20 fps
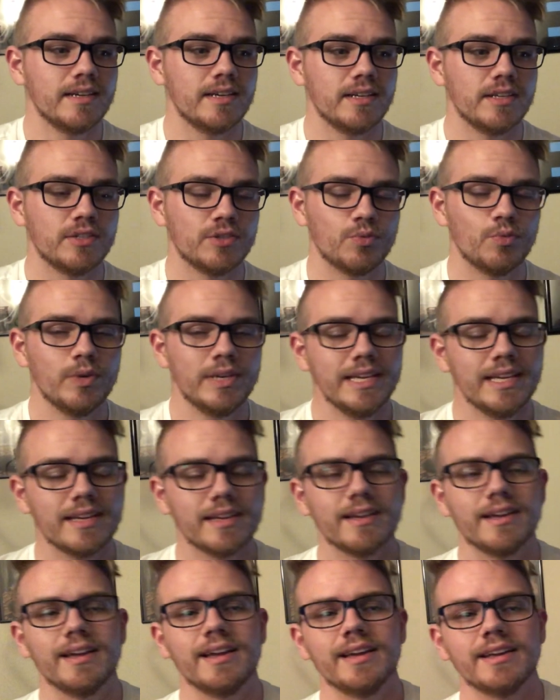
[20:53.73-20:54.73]
each
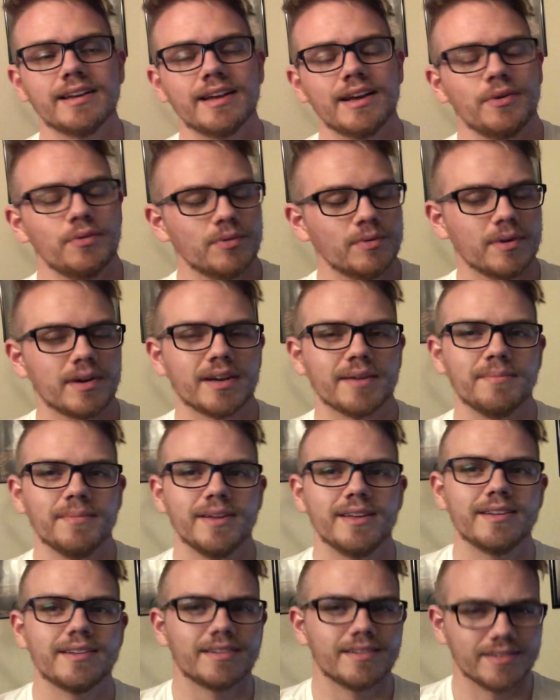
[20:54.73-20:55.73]
week, and I would
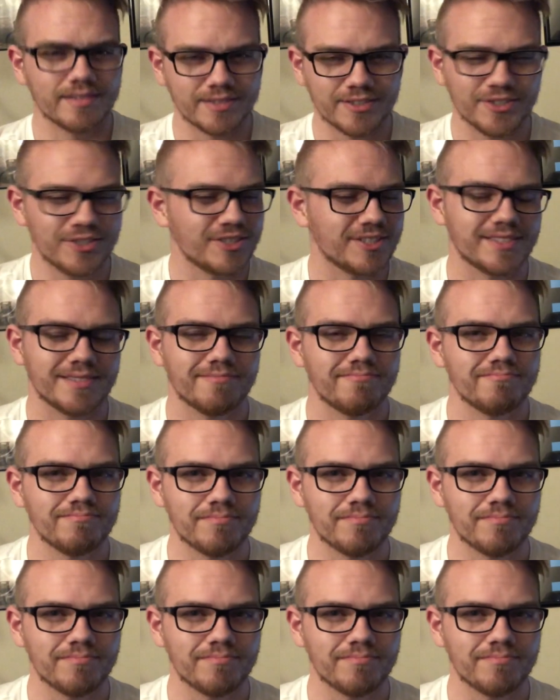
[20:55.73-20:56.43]
recommend just